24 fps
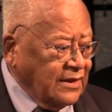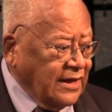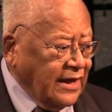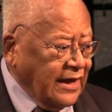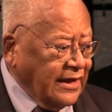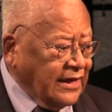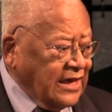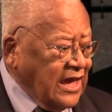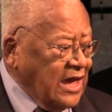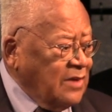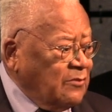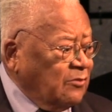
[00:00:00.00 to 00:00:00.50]

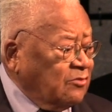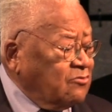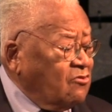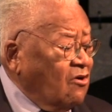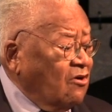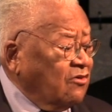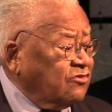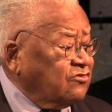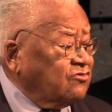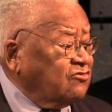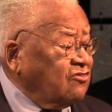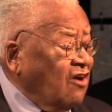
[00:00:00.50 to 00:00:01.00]
I came
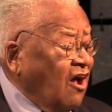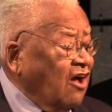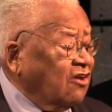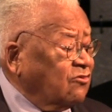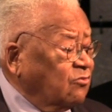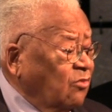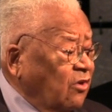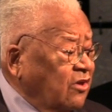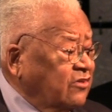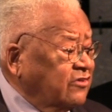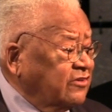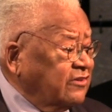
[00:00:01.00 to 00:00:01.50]
across John
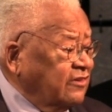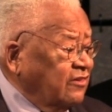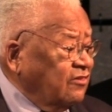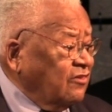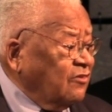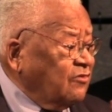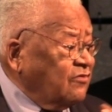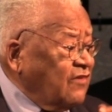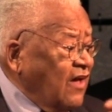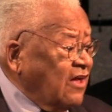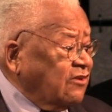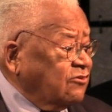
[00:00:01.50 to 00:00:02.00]
Wesley,
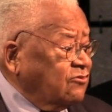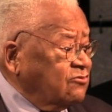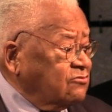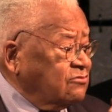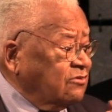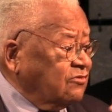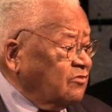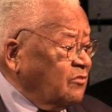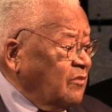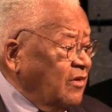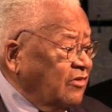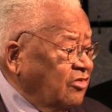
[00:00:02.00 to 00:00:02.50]
the founder
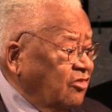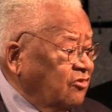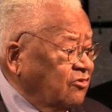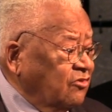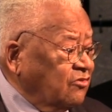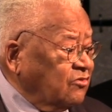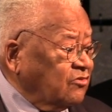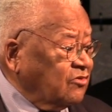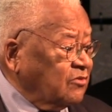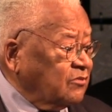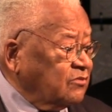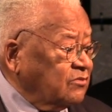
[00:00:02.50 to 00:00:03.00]
of
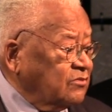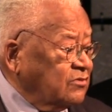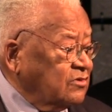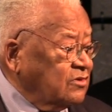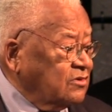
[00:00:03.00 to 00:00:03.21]
Methodism,